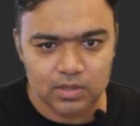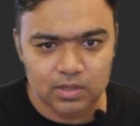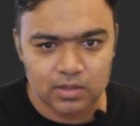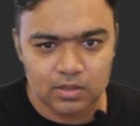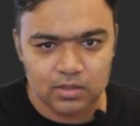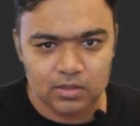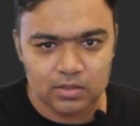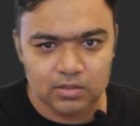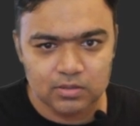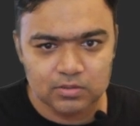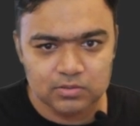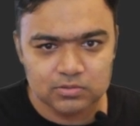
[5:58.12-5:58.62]

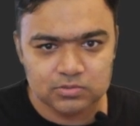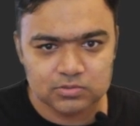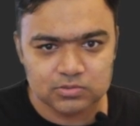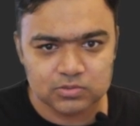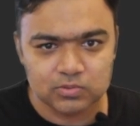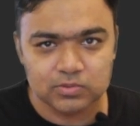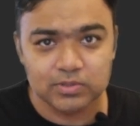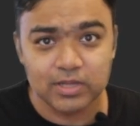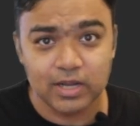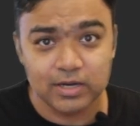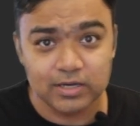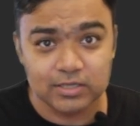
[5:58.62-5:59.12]
So that
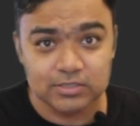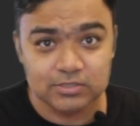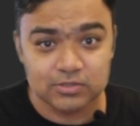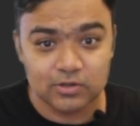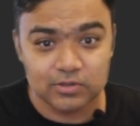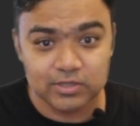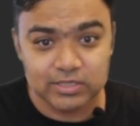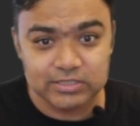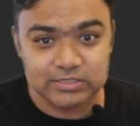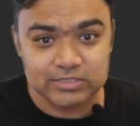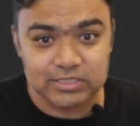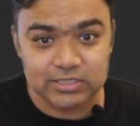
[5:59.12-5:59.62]
is all the
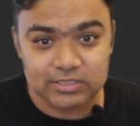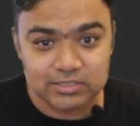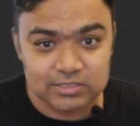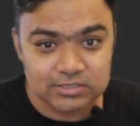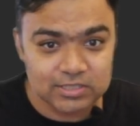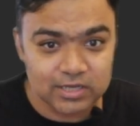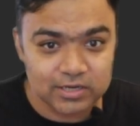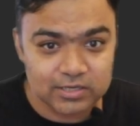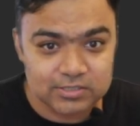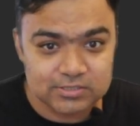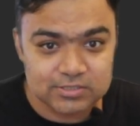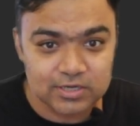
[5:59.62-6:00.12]
changes that is
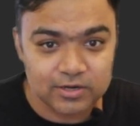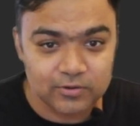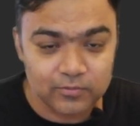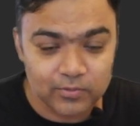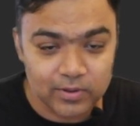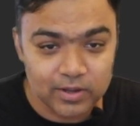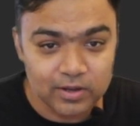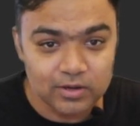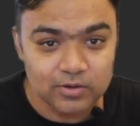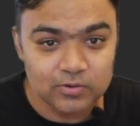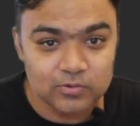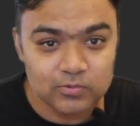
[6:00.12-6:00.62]
required to
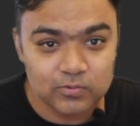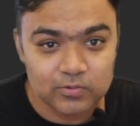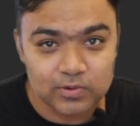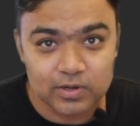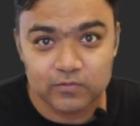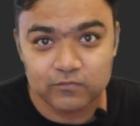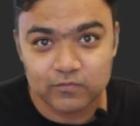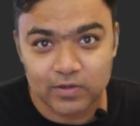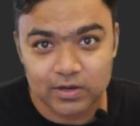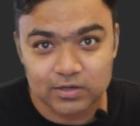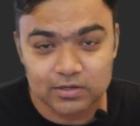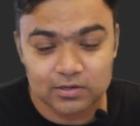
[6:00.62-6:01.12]

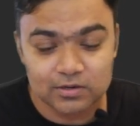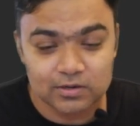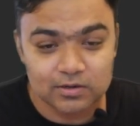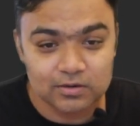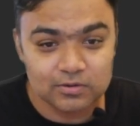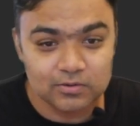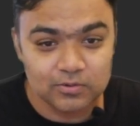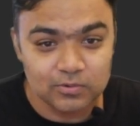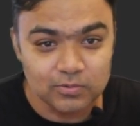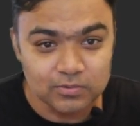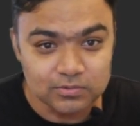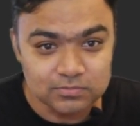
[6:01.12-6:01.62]
refactor our code.
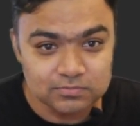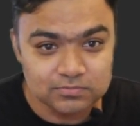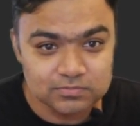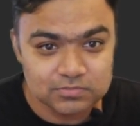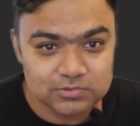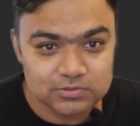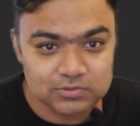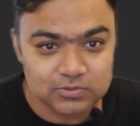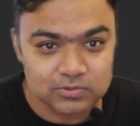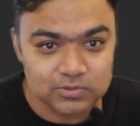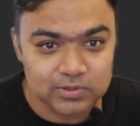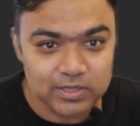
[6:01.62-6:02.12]
So
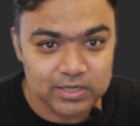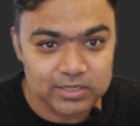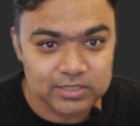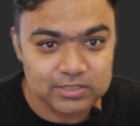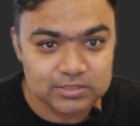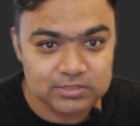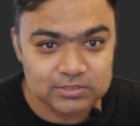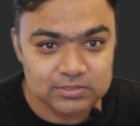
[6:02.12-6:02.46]
let us